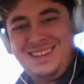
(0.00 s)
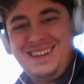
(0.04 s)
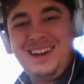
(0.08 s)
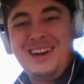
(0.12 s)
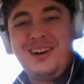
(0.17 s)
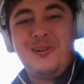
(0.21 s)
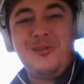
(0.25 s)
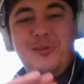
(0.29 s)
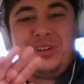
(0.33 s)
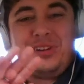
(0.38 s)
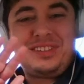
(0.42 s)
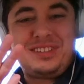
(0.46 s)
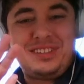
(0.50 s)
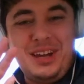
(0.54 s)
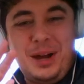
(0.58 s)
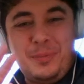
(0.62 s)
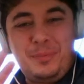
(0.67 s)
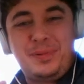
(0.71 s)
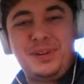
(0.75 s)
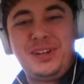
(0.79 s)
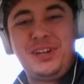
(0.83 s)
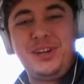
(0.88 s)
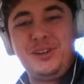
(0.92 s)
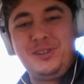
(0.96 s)
What's
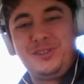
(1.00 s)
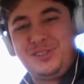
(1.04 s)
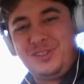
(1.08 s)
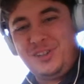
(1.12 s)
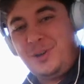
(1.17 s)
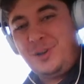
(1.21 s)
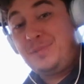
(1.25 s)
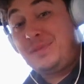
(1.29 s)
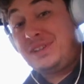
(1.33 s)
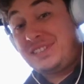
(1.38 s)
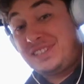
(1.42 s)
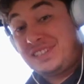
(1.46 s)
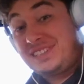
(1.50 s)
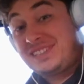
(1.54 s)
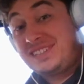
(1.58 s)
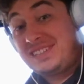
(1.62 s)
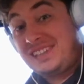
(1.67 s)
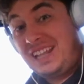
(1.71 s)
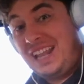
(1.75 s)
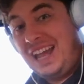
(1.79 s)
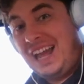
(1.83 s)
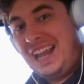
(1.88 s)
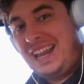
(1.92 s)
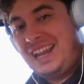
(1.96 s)
up, YouTube? This is
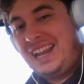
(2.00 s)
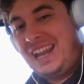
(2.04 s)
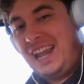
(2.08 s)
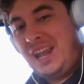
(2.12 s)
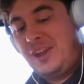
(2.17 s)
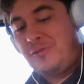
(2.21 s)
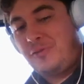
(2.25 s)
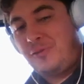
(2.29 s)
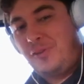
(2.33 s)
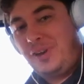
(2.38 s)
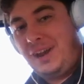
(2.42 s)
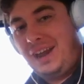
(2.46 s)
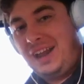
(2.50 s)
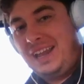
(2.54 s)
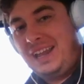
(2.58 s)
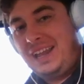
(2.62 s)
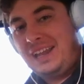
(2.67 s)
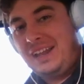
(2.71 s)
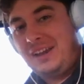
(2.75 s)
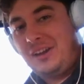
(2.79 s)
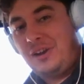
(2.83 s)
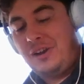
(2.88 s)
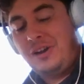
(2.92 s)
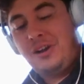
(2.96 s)
Sly88Frye
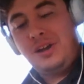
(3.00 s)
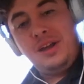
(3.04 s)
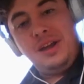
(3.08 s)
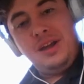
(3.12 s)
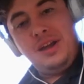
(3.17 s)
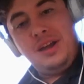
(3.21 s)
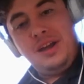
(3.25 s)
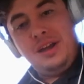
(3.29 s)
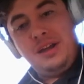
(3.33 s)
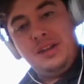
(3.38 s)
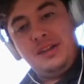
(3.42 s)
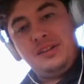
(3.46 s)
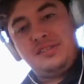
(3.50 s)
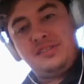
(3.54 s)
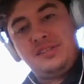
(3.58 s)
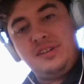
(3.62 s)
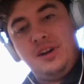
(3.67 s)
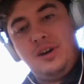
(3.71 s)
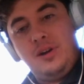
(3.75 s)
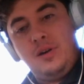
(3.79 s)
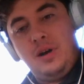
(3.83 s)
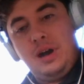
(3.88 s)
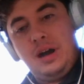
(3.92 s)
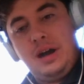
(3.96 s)
here.
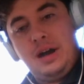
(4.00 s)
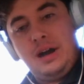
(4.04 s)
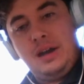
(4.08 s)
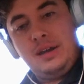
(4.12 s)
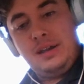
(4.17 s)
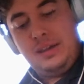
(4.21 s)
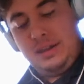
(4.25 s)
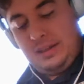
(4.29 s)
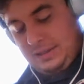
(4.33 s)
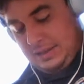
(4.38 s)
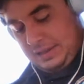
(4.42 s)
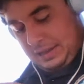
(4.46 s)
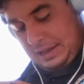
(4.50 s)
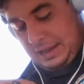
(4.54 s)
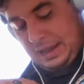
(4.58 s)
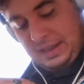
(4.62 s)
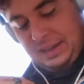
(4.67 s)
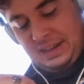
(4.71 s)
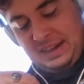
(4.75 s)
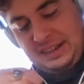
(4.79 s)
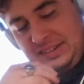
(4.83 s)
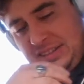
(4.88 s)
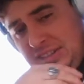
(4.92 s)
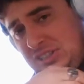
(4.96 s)
So, uh, I
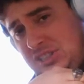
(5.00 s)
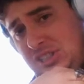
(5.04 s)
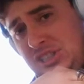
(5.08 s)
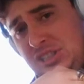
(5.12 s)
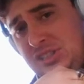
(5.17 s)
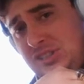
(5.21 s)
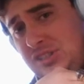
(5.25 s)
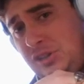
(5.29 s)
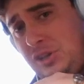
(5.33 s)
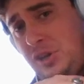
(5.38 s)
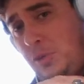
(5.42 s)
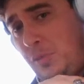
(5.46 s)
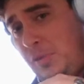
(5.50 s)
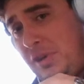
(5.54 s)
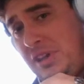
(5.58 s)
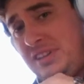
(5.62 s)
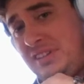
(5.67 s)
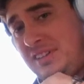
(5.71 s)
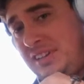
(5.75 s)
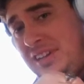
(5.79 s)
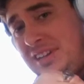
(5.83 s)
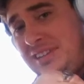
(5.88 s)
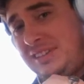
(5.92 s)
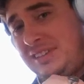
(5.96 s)
think it's just a
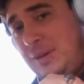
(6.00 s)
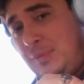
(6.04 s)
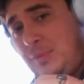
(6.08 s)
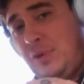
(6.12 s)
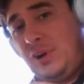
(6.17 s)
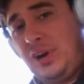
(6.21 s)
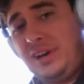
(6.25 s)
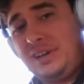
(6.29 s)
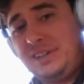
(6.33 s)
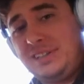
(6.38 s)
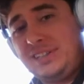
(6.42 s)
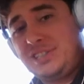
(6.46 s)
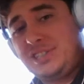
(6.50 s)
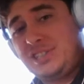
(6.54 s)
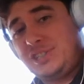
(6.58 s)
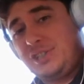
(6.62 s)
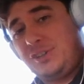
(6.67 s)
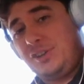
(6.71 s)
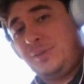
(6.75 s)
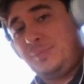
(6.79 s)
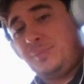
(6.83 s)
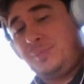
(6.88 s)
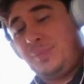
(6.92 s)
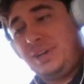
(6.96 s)
coincidence I'm wearing this
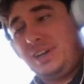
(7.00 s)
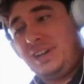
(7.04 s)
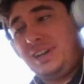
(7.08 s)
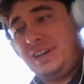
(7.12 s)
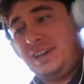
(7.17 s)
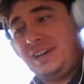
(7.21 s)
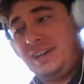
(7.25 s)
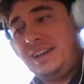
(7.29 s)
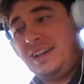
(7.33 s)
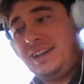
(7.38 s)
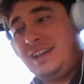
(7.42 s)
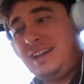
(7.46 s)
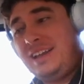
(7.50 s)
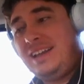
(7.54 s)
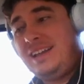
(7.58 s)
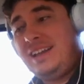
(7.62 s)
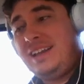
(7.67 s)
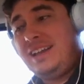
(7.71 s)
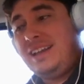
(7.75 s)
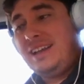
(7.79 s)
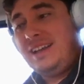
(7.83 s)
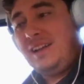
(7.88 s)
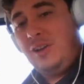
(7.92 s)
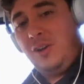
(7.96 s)
shirt, but uh,
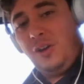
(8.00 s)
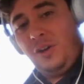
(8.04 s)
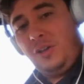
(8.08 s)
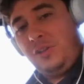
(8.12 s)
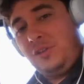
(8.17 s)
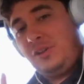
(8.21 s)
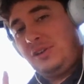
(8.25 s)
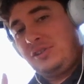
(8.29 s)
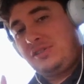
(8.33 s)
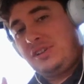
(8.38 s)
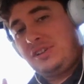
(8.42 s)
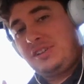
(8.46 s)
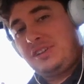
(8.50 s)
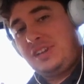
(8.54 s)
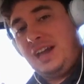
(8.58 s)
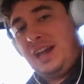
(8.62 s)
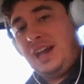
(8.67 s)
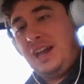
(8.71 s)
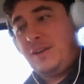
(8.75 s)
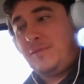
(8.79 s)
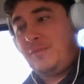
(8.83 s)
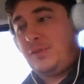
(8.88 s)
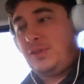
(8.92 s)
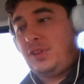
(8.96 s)
earlier
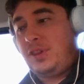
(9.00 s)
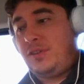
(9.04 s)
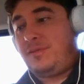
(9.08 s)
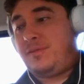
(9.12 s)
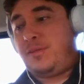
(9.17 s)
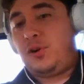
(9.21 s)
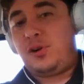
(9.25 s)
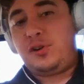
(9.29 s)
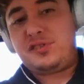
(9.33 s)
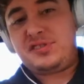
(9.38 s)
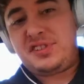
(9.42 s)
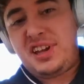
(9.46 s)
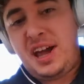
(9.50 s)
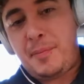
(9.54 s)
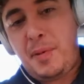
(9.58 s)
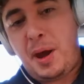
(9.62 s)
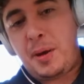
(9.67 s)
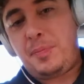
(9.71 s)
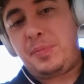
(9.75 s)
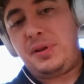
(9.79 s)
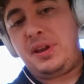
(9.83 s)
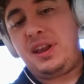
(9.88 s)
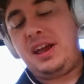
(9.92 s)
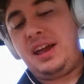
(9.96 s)
today, for the first time, I
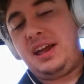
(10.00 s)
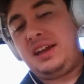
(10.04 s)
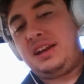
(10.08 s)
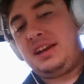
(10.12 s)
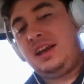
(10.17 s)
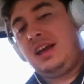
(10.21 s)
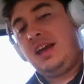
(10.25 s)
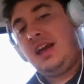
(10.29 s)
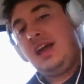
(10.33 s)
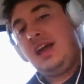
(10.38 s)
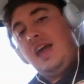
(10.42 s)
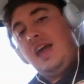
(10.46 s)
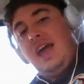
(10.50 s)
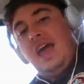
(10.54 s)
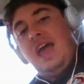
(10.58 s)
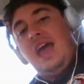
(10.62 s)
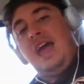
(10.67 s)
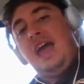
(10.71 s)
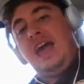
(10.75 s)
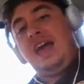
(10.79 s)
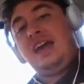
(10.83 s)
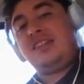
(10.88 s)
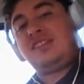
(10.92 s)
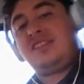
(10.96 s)
played
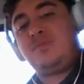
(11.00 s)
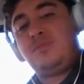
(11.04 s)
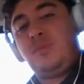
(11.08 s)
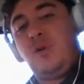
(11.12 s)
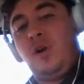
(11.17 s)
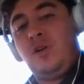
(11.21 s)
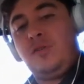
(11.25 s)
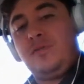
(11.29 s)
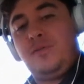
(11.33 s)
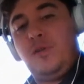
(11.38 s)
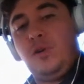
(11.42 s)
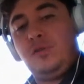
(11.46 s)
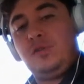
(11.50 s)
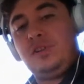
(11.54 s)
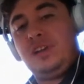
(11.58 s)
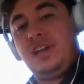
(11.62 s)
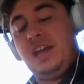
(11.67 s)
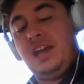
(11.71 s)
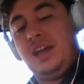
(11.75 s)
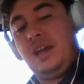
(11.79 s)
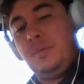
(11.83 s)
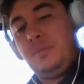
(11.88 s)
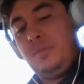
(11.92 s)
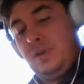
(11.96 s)
a smartphone
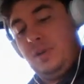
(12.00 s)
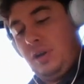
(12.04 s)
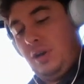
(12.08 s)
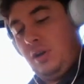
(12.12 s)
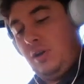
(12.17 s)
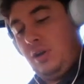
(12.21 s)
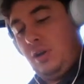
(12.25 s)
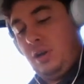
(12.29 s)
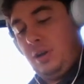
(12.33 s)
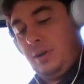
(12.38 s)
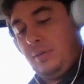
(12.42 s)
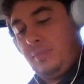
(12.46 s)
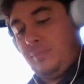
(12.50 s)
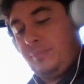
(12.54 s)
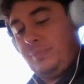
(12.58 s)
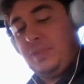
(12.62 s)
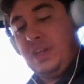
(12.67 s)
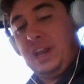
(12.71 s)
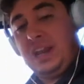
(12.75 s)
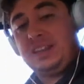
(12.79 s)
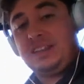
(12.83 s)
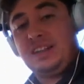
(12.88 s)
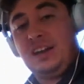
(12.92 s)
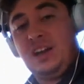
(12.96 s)
game uh,
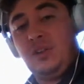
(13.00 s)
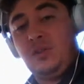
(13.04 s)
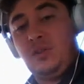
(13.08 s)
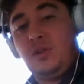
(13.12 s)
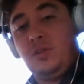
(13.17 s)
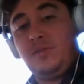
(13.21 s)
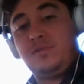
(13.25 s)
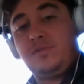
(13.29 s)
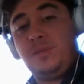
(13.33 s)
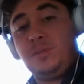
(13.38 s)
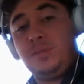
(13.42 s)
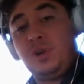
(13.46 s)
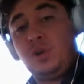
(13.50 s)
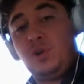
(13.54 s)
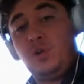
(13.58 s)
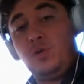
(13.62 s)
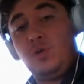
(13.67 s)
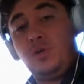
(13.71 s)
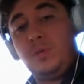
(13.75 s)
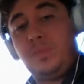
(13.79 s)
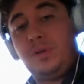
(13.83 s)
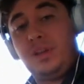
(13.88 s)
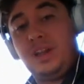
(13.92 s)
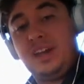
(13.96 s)
that I downloaded from the
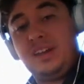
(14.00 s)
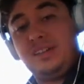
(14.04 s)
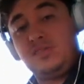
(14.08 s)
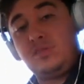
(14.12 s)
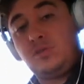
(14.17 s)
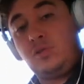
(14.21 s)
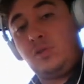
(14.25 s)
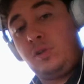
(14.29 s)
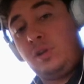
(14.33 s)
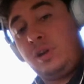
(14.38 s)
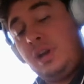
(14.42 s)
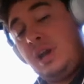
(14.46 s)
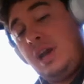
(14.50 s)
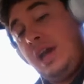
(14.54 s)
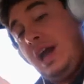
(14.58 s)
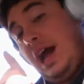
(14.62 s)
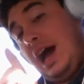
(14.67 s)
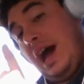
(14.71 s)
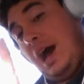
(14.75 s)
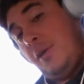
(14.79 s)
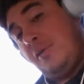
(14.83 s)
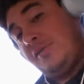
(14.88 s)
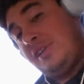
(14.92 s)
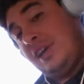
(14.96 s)
Google Play Store.
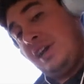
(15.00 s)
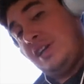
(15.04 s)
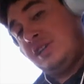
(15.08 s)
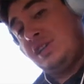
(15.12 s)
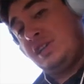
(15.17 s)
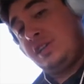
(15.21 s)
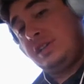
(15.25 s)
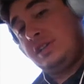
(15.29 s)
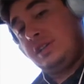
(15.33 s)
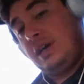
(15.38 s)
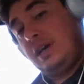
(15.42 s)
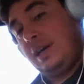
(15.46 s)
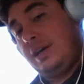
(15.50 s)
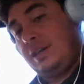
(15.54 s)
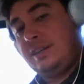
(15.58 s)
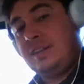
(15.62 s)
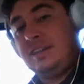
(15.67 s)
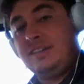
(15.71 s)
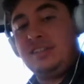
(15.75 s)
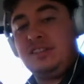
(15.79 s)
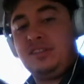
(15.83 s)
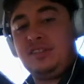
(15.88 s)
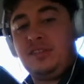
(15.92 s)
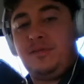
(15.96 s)
I was actually, uh,
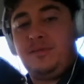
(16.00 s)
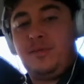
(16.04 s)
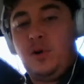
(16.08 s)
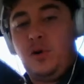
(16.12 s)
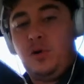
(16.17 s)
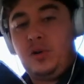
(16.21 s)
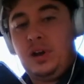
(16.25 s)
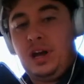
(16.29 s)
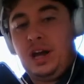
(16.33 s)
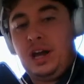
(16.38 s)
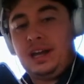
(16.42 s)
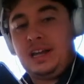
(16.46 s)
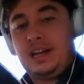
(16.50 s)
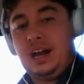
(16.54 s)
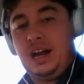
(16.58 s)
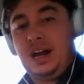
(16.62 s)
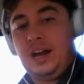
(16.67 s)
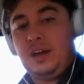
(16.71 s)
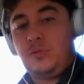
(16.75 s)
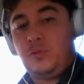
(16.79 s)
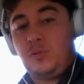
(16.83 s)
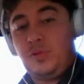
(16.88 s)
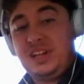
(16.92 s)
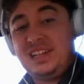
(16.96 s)
this is a phone I
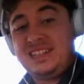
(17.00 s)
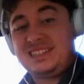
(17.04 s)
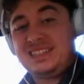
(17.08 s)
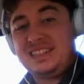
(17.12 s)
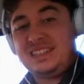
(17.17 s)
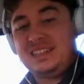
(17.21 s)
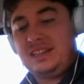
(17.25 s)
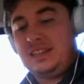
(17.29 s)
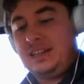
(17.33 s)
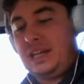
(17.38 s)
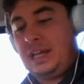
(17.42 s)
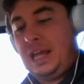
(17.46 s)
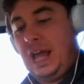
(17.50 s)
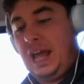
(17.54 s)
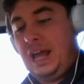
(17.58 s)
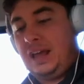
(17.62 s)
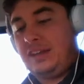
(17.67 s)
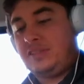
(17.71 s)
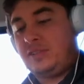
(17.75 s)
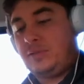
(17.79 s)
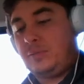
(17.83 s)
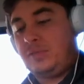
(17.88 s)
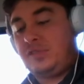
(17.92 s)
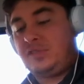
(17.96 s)
got recently
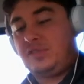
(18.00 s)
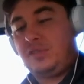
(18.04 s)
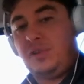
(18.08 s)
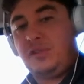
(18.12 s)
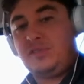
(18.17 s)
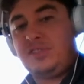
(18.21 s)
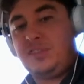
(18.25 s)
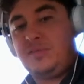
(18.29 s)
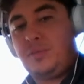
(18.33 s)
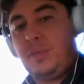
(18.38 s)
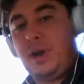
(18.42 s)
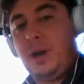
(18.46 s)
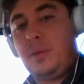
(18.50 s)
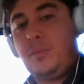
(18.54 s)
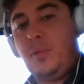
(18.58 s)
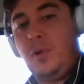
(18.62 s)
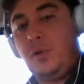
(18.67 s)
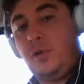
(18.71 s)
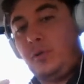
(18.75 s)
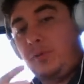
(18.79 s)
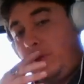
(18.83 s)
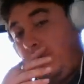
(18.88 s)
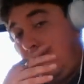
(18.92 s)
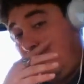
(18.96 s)
as a result of my
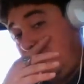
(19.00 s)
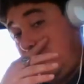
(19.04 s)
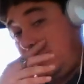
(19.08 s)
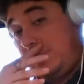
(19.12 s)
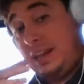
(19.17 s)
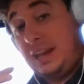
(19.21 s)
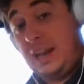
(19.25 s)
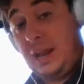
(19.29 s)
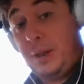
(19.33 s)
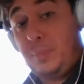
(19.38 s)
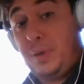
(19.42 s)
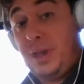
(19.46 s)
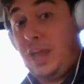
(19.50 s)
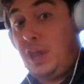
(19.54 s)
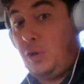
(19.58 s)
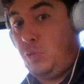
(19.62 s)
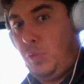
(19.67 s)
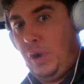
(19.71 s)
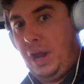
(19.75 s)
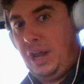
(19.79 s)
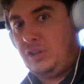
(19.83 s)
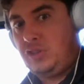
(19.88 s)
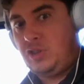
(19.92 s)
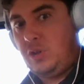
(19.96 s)
Motorola that I paid
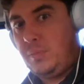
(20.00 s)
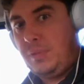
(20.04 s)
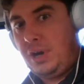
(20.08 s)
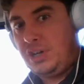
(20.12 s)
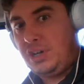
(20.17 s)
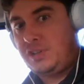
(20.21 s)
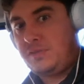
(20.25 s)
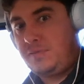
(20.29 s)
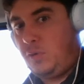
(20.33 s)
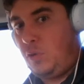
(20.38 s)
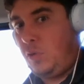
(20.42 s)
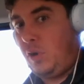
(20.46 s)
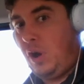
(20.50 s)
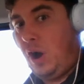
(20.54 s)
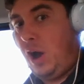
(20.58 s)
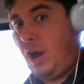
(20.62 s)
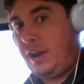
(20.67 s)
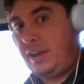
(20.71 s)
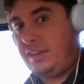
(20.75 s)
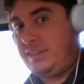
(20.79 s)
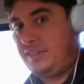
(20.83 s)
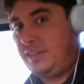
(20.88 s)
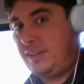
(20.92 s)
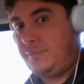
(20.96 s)
way too much for,
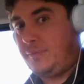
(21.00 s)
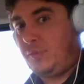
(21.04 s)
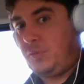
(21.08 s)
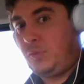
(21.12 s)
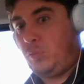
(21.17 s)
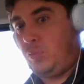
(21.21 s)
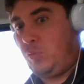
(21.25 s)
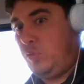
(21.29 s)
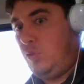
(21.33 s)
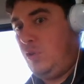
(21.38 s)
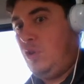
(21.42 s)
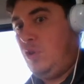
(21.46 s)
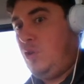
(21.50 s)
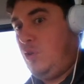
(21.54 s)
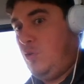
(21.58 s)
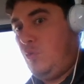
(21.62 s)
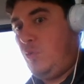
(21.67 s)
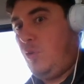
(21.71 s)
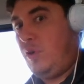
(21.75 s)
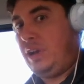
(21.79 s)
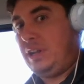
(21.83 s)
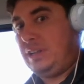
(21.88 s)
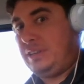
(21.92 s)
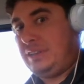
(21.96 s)
honestly, for
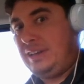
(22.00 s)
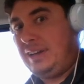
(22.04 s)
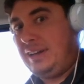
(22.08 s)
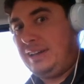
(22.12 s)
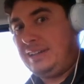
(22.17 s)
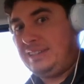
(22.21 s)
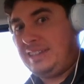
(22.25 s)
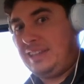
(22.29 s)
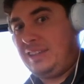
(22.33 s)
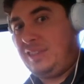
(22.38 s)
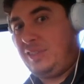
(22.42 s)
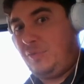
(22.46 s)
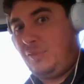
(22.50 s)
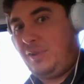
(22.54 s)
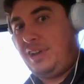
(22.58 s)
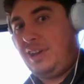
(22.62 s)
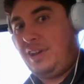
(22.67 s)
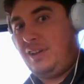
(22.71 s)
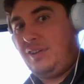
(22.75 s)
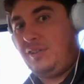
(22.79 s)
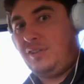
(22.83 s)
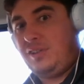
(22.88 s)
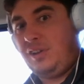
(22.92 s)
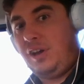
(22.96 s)
what it does at
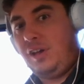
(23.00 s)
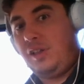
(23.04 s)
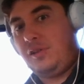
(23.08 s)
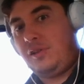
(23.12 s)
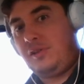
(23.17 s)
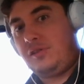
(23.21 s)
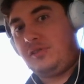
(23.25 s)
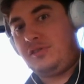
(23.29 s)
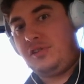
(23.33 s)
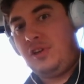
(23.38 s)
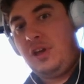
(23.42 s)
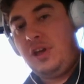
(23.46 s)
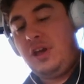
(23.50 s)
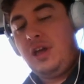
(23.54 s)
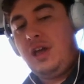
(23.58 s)
$300.